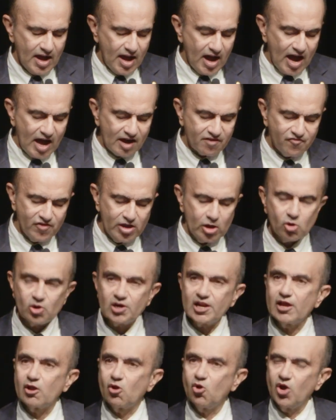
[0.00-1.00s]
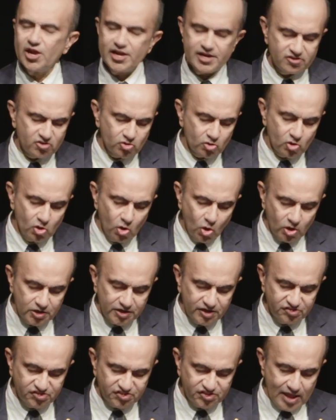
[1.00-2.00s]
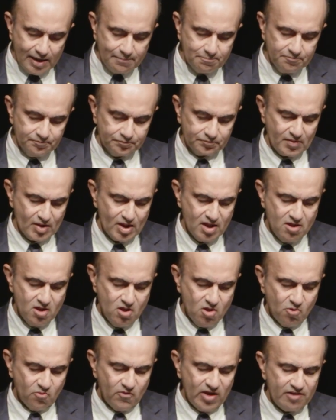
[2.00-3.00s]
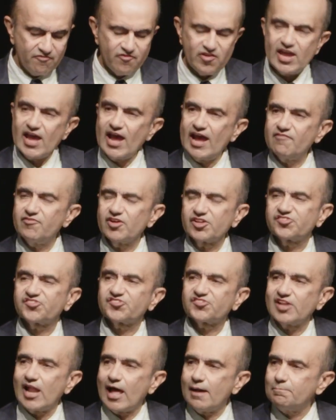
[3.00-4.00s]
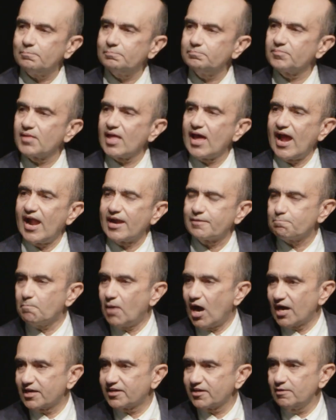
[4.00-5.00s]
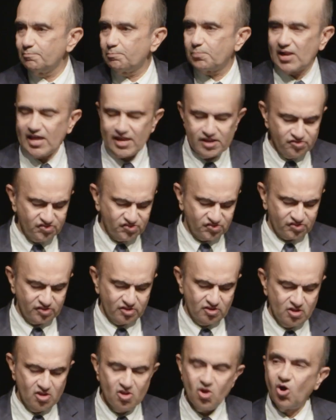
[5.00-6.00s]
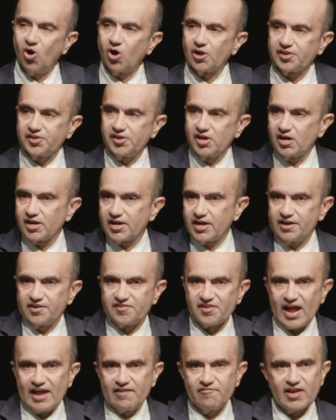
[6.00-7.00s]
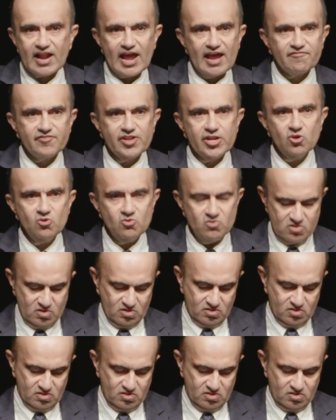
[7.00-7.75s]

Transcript: Are we only going to notice them when we have a slum at Martin Place or here in Driver Avenue?